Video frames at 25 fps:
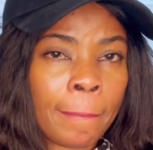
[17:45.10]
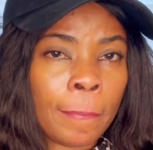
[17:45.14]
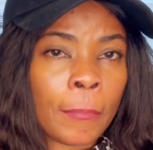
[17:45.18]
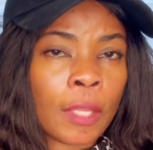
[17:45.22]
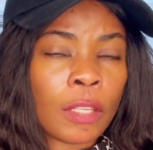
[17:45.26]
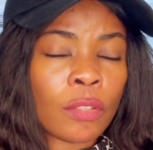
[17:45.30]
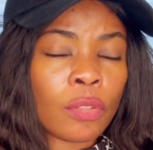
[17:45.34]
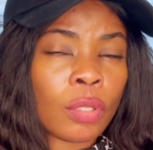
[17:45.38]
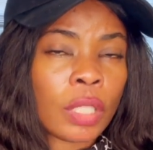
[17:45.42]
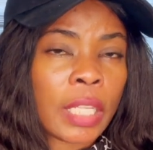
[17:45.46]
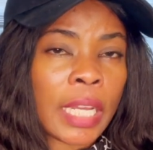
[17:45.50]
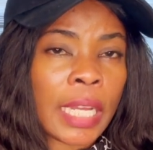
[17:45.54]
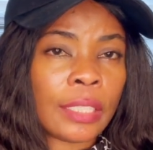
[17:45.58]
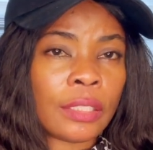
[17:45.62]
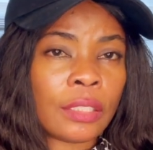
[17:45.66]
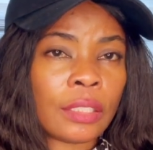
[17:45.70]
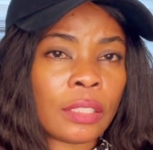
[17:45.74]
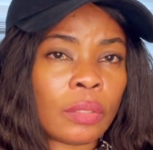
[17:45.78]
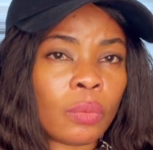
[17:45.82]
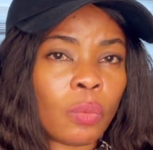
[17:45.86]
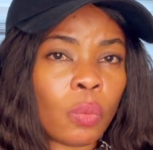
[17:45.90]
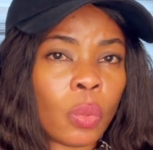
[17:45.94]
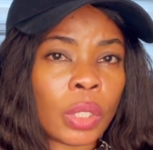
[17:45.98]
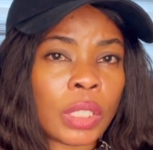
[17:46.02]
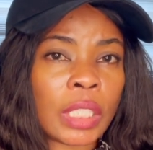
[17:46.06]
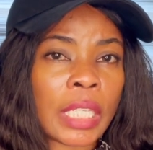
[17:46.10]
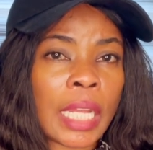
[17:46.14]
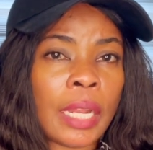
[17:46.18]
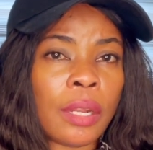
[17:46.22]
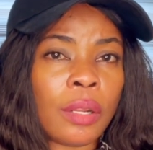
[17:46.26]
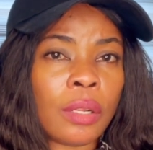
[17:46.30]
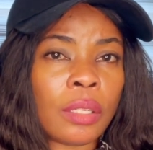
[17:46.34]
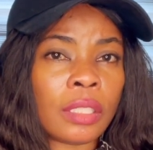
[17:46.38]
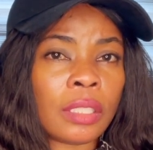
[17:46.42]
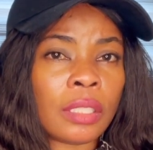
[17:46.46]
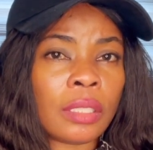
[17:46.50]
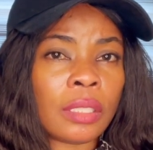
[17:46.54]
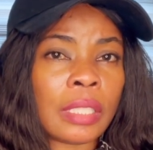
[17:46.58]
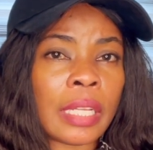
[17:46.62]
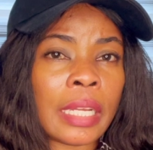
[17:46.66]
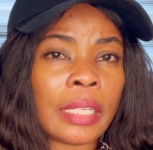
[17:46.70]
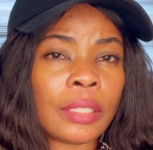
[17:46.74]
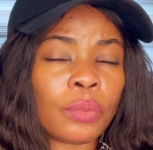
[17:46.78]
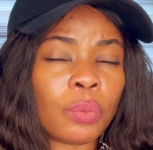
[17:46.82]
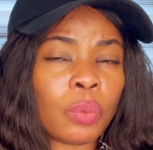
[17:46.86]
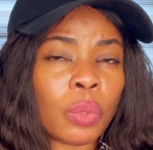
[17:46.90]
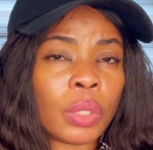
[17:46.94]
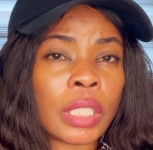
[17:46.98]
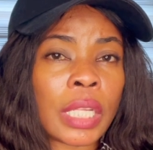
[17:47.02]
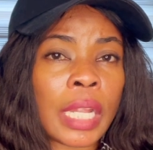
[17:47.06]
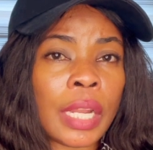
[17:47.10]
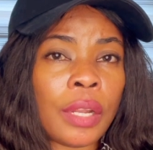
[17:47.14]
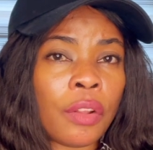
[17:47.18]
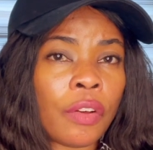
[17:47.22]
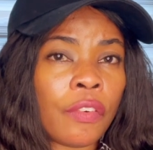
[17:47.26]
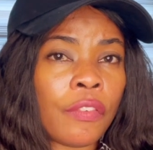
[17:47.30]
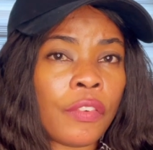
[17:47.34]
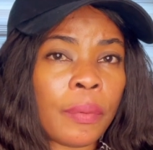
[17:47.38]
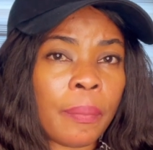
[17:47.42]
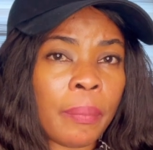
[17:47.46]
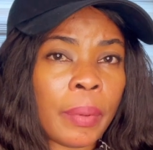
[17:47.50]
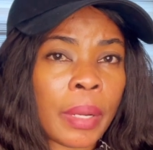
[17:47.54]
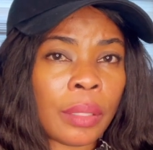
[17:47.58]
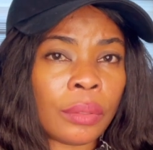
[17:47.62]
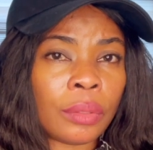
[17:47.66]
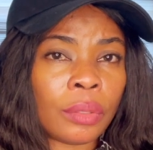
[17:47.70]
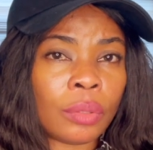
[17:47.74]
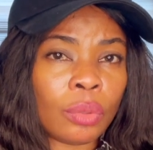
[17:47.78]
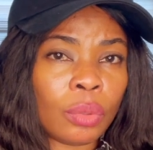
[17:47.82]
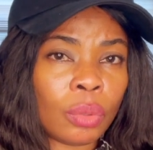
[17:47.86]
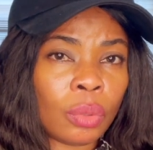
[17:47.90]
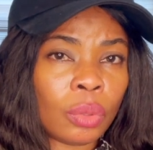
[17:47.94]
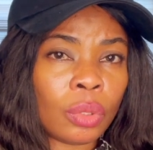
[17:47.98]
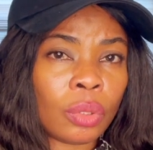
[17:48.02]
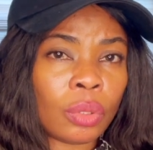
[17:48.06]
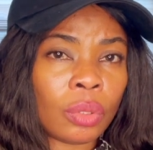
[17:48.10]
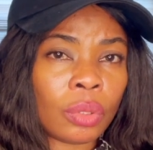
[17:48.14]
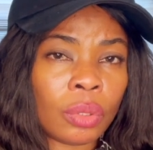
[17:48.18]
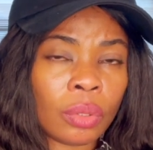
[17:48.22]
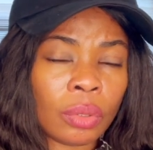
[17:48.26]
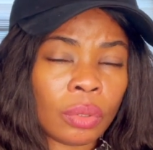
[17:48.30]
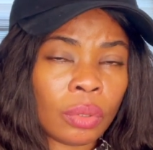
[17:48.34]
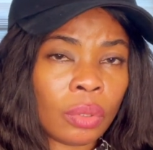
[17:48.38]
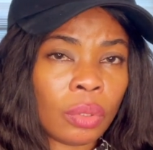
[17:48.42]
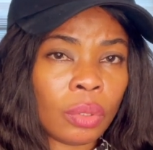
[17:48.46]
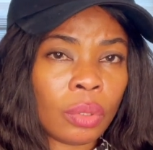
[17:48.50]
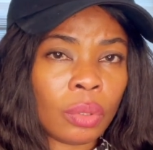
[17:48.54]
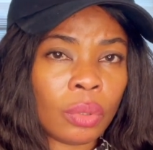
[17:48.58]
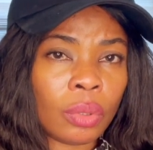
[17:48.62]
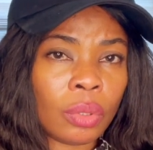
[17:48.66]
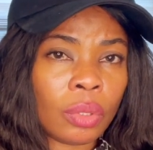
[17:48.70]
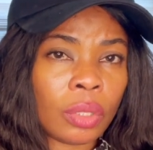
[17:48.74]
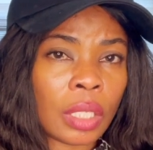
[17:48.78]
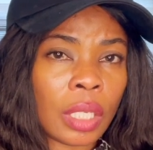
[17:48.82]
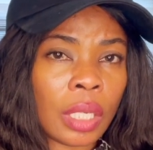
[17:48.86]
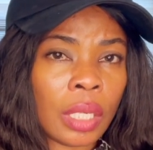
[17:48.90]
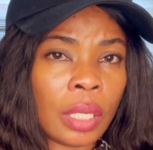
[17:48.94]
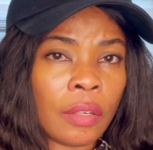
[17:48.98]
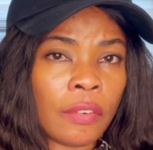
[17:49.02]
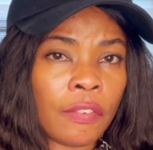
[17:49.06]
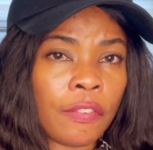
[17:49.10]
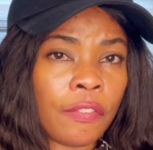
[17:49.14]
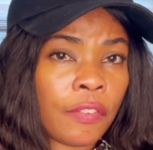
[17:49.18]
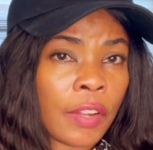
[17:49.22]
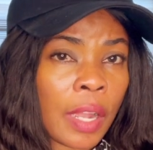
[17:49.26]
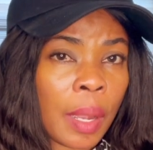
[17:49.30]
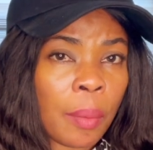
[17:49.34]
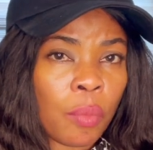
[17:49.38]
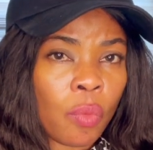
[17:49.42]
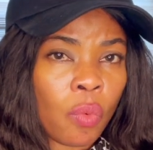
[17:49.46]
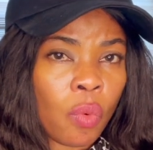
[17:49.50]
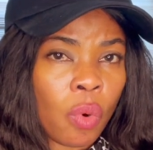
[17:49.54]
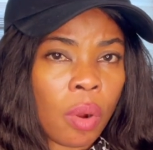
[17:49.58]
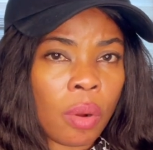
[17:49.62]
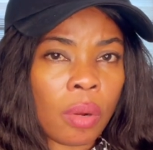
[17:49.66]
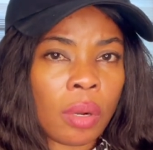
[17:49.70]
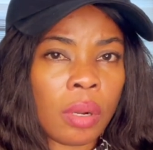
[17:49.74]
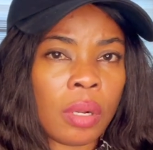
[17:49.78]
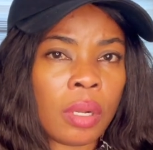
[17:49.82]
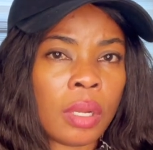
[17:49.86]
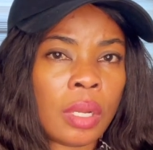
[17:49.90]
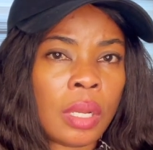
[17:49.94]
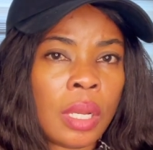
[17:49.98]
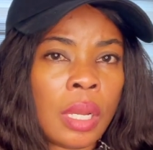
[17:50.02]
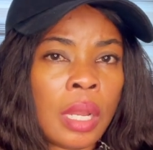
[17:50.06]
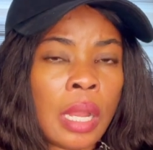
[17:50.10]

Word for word: So that's what I that's what I love about those those uh, farm work.